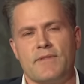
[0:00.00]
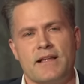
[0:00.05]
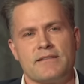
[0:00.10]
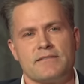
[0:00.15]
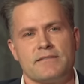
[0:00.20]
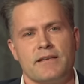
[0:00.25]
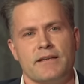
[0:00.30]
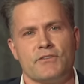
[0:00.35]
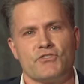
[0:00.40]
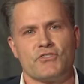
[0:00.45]

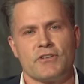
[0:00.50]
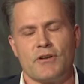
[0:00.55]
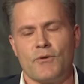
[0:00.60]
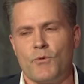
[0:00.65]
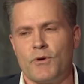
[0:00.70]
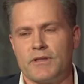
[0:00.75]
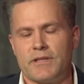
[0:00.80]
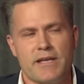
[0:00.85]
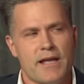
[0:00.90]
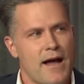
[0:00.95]
That's it. Should have
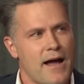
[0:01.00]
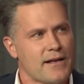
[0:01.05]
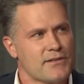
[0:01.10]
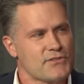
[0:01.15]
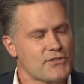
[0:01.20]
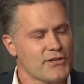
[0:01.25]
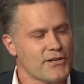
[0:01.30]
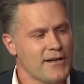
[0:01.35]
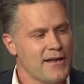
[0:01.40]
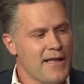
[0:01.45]
won the
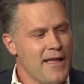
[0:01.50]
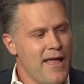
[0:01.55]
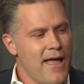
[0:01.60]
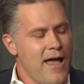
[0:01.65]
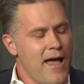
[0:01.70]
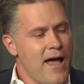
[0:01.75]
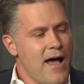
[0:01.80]
Oscar.